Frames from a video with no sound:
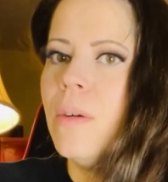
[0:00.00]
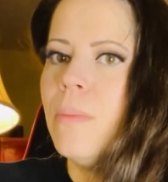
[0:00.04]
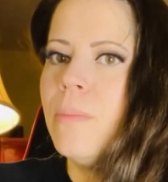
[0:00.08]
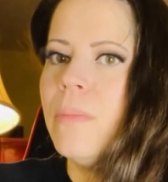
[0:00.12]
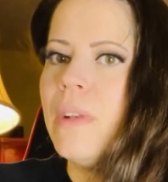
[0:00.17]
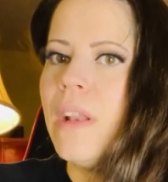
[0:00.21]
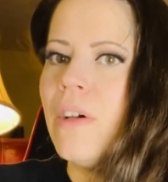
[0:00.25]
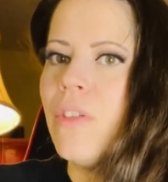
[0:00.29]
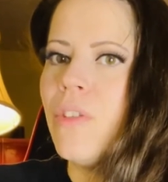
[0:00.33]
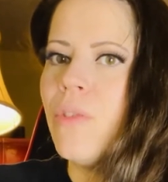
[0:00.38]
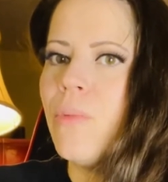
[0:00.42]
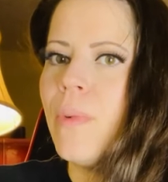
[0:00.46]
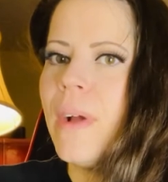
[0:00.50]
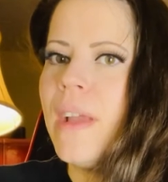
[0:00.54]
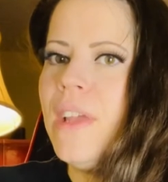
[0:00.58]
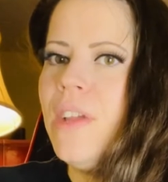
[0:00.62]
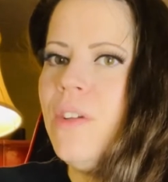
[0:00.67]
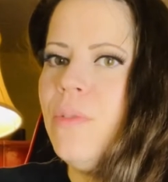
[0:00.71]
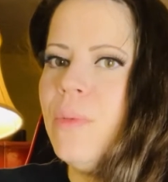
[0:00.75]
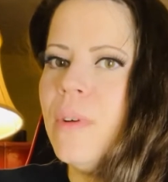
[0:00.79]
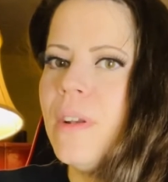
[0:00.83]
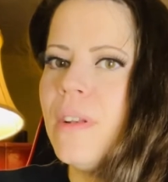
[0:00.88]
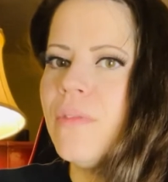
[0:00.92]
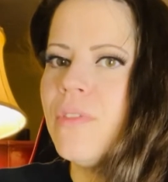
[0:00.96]
Now, the way
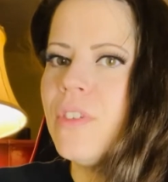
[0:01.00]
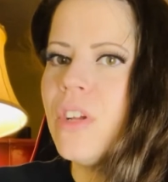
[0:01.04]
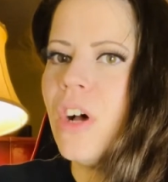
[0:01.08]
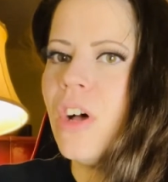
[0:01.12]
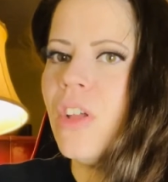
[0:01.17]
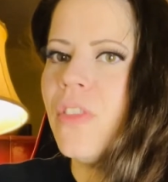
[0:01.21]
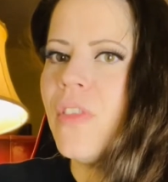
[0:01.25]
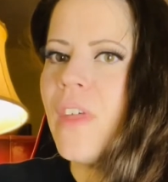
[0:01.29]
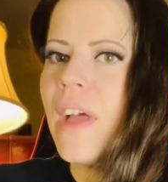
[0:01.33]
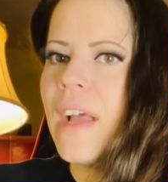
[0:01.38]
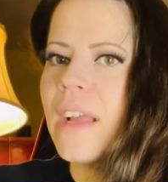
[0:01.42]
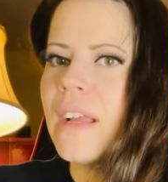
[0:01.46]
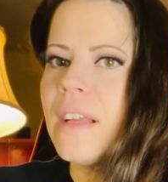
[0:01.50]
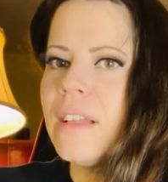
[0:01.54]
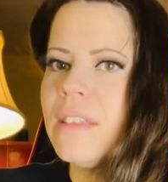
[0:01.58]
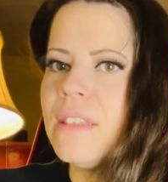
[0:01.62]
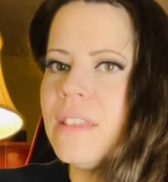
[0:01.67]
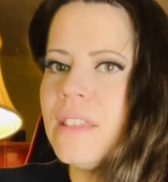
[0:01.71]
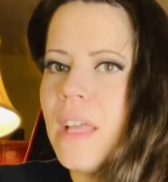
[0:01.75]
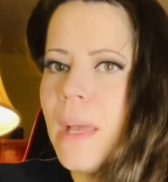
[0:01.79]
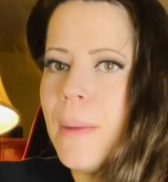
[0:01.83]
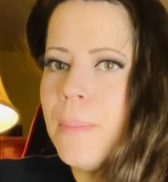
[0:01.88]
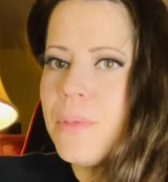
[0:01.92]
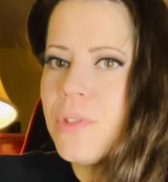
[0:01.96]
you would have taught that
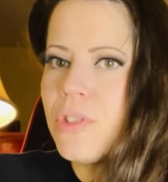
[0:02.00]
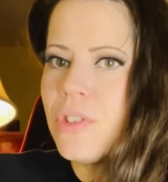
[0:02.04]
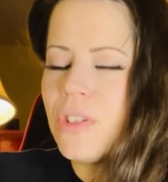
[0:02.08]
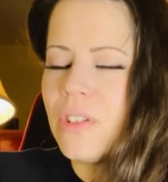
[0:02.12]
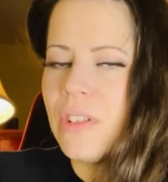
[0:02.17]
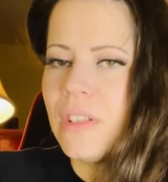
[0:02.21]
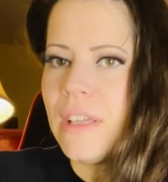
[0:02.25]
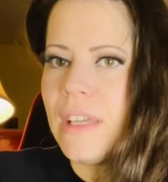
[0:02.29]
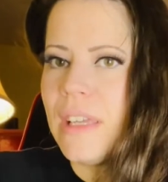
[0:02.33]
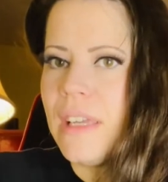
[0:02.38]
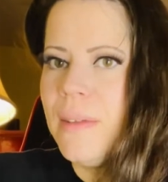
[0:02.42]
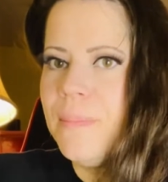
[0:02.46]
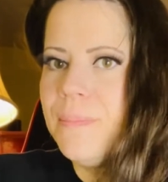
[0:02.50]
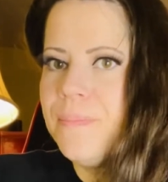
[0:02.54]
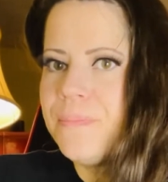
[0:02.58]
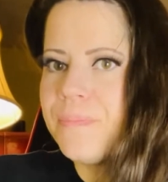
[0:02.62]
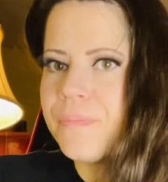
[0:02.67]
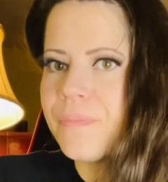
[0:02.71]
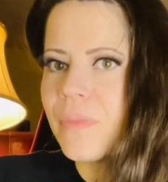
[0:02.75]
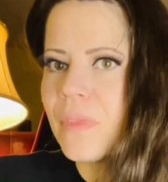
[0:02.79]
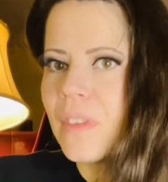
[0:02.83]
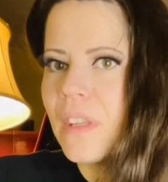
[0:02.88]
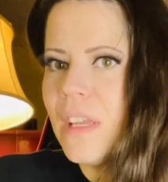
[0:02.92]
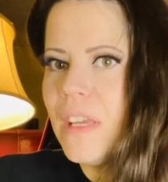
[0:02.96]
conceptually
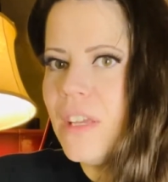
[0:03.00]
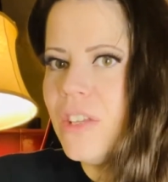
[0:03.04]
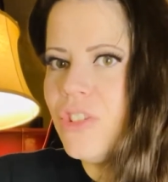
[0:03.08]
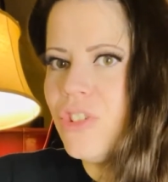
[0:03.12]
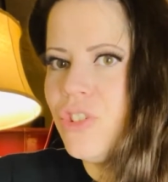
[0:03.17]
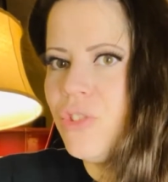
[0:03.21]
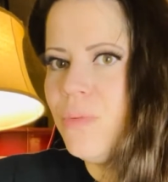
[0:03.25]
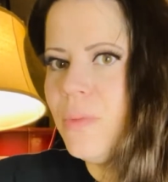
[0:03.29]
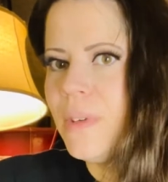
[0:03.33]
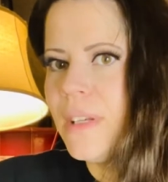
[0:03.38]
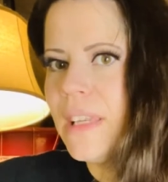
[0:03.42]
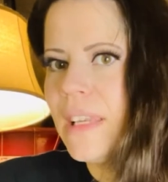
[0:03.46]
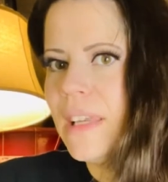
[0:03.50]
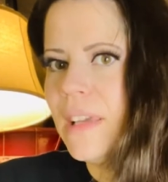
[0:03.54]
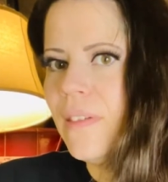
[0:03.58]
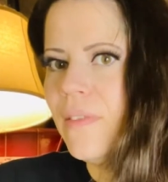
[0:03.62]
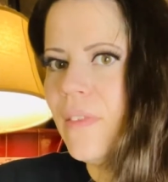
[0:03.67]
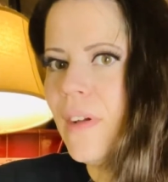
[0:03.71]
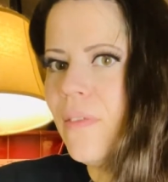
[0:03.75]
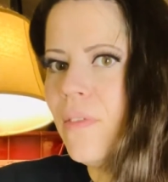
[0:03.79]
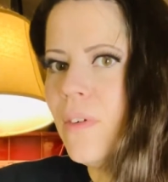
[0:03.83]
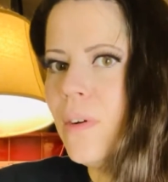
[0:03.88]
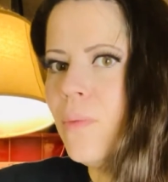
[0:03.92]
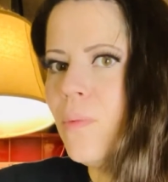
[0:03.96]
is you would give
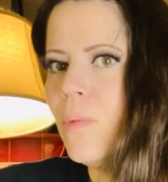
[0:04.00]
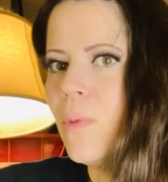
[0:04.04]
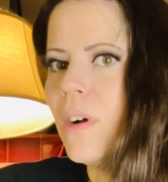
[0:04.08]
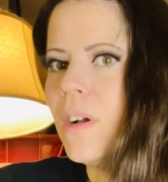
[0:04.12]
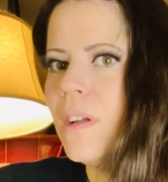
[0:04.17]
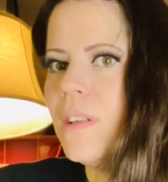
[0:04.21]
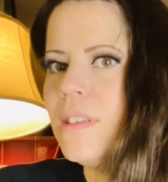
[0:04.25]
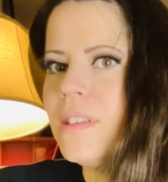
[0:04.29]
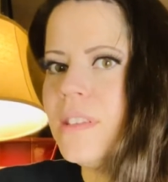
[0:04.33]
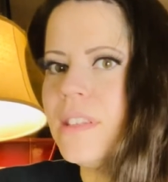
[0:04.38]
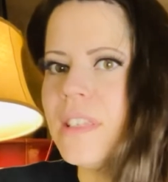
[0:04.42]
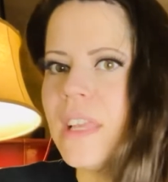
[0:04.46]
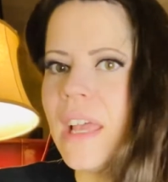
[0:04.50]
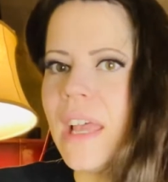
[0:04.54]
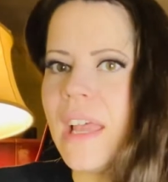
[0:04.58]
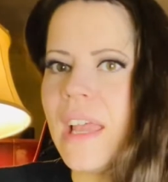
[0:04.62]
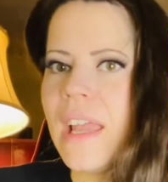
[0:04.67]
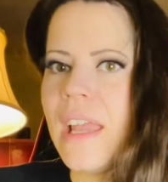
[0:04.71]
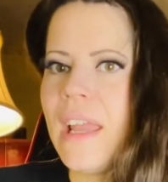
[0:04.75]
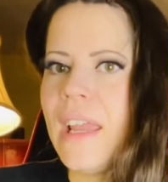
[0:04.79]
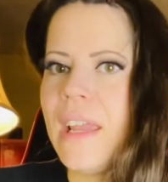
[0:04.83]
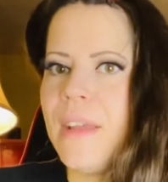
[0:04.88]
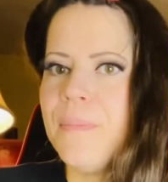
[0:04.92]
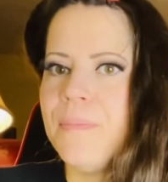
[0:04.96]
everyone,
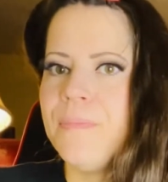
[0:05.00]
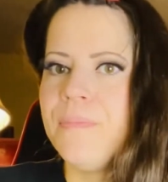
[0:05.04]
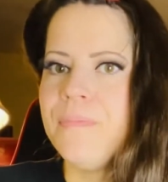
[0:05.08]
say,